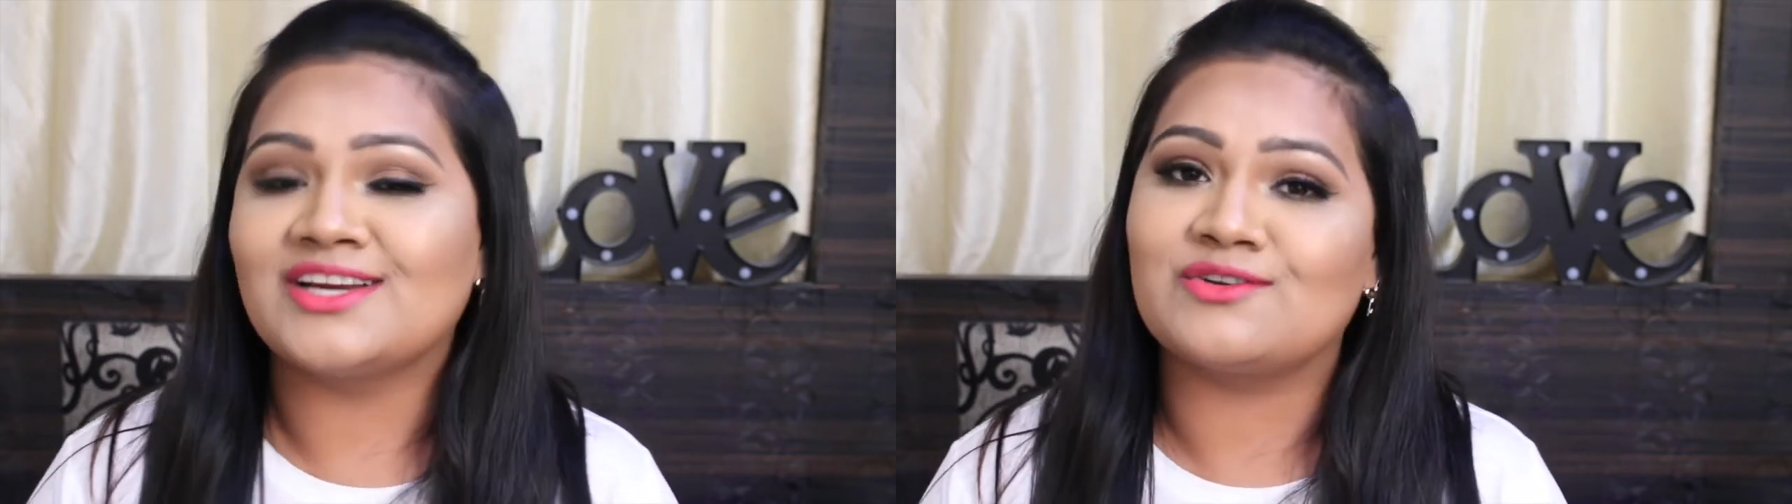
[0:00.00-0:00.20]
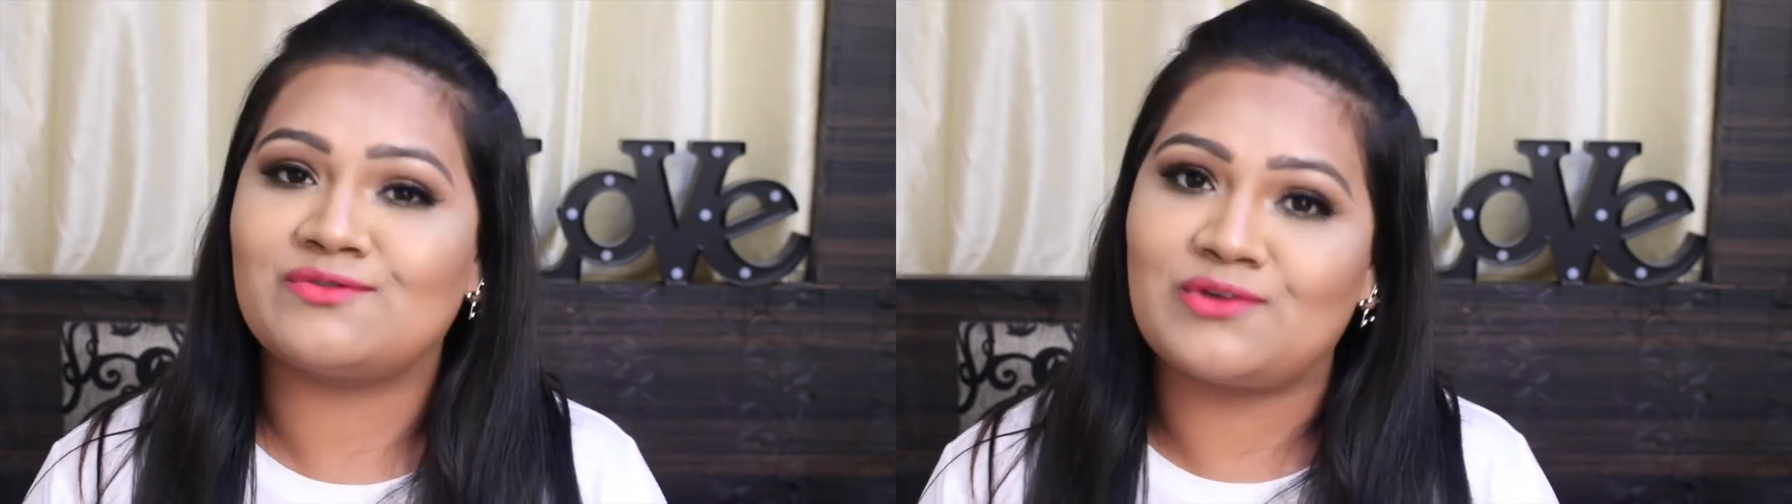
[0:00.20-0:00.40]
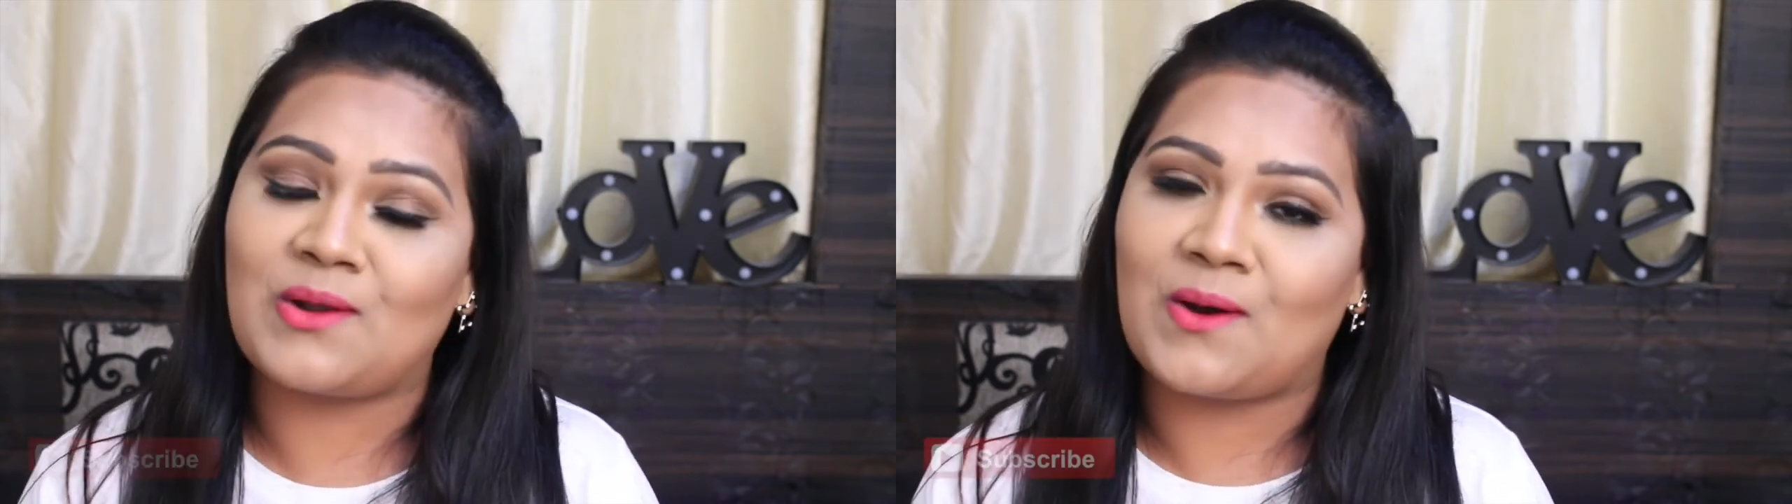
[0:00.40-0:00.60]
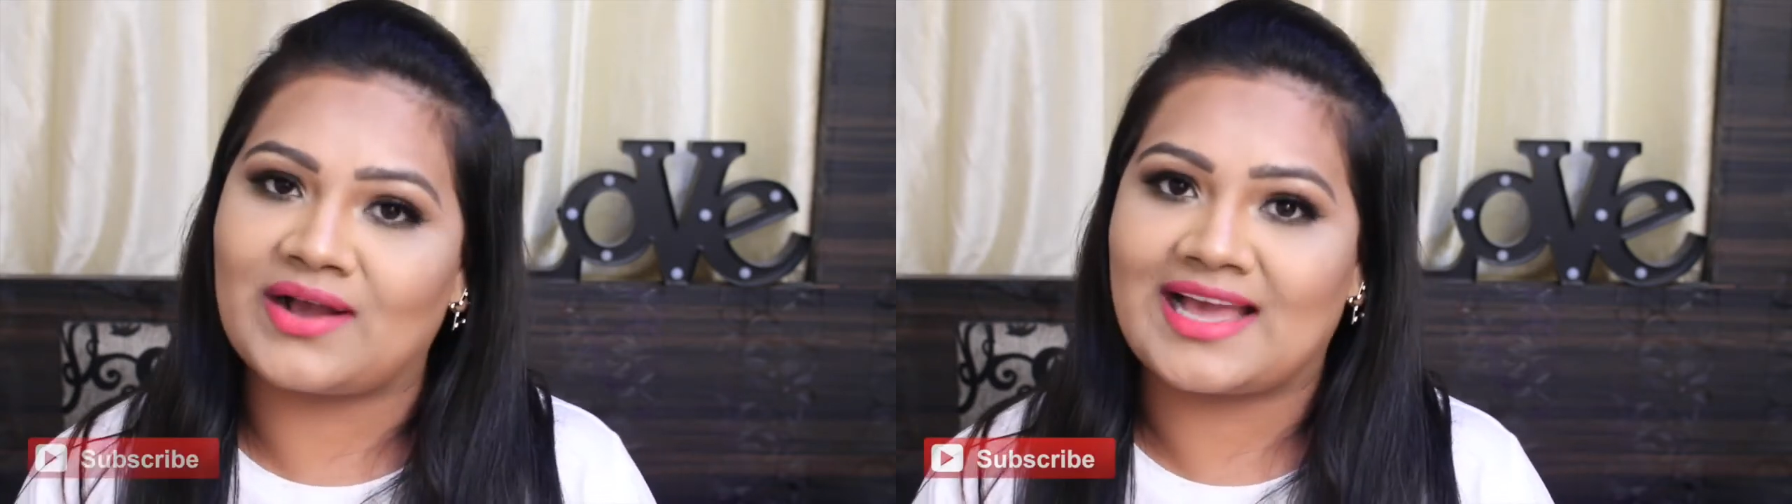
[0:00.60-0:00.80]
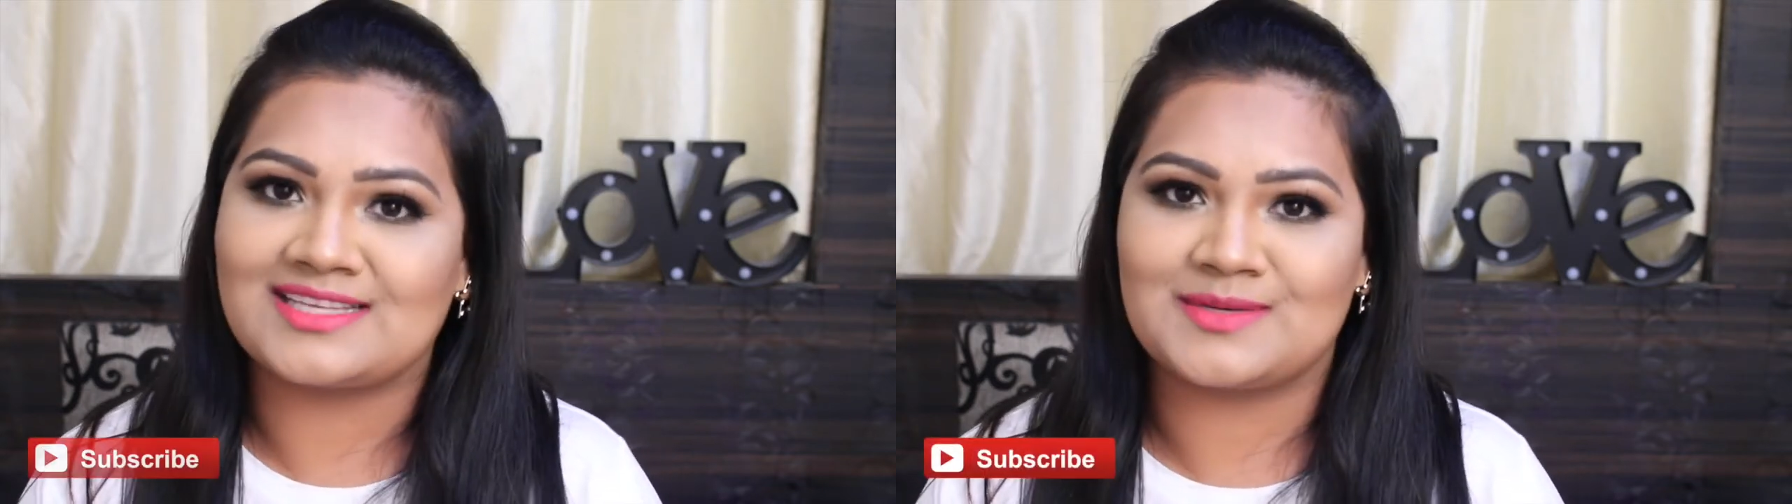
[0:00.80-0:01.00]
to
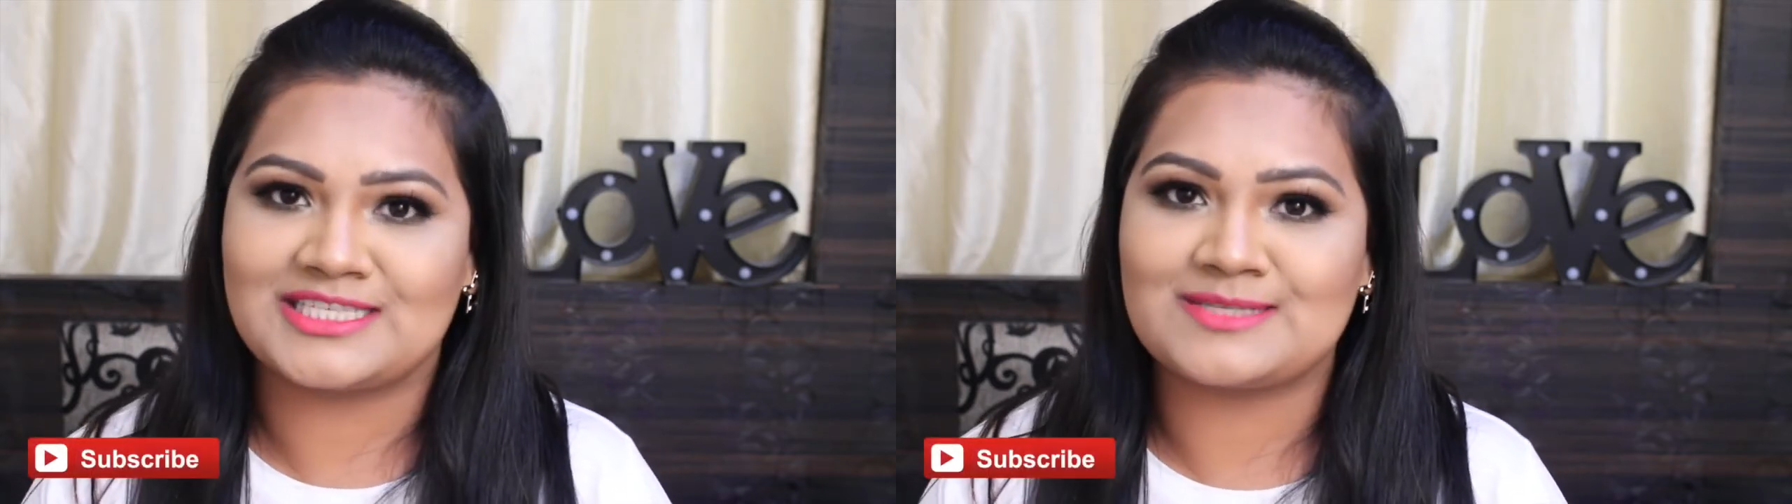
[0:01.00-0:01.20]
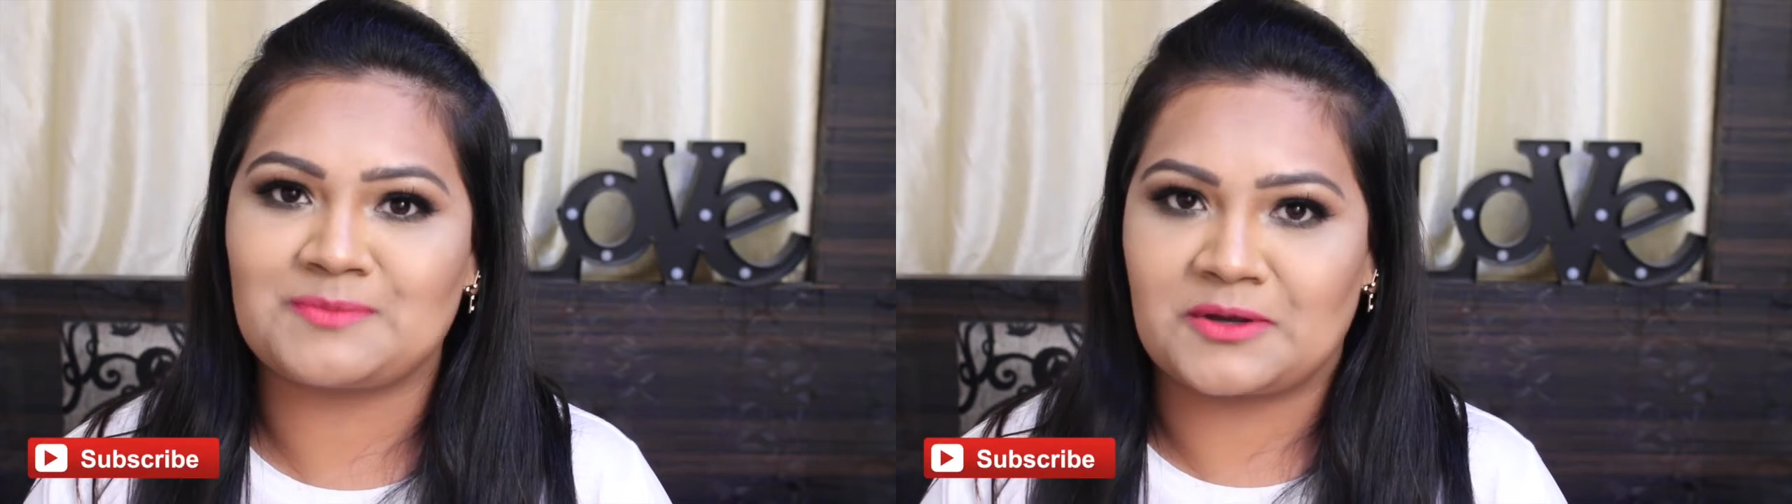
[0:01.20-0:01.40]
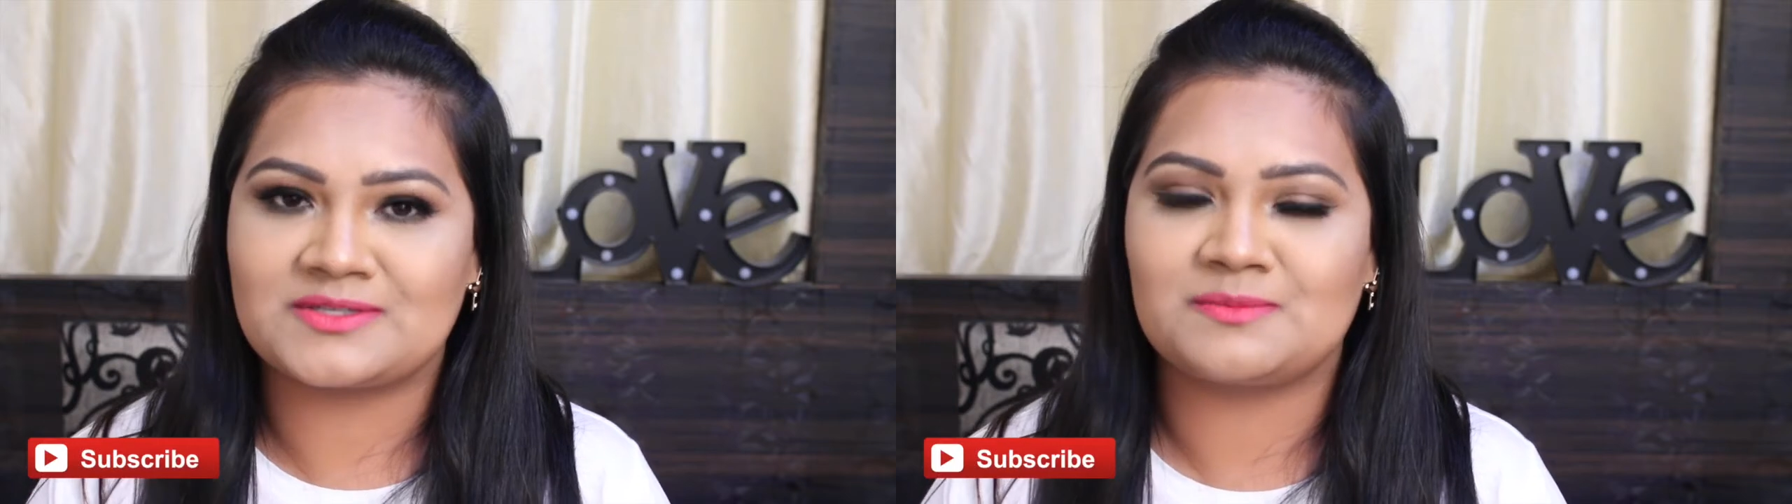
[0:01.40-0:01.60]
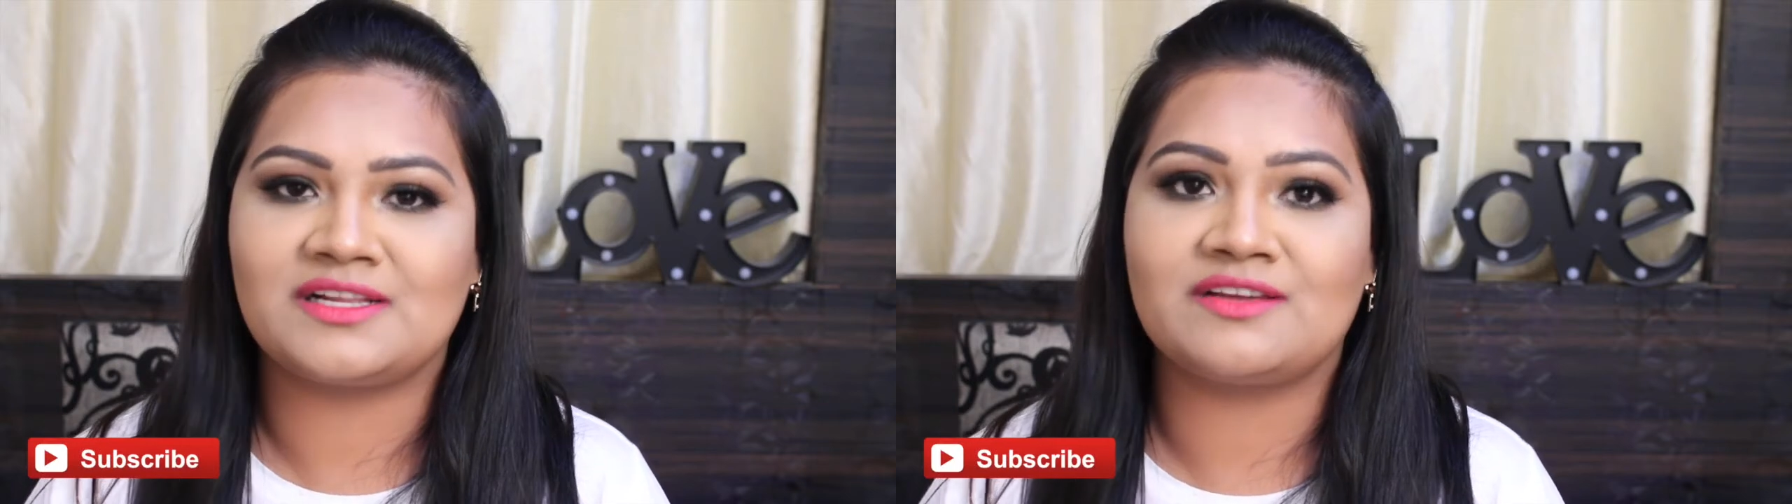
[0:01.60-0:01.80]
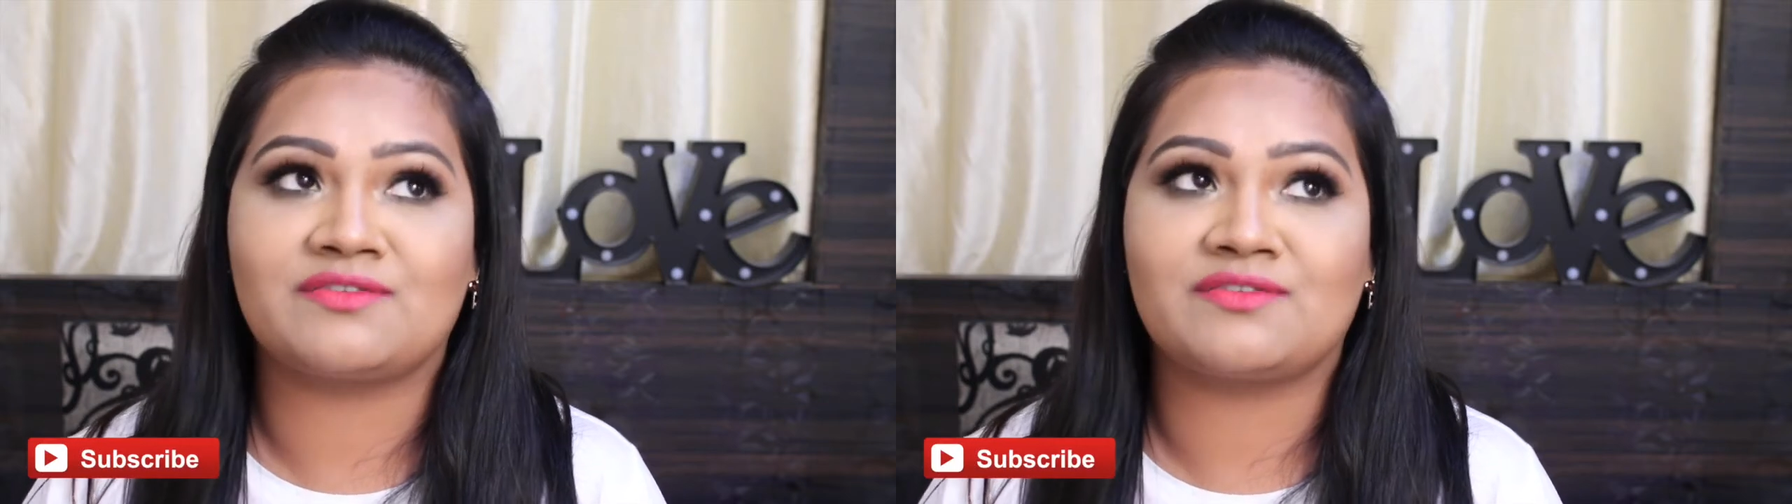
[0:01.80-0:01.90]
vlog as much as possible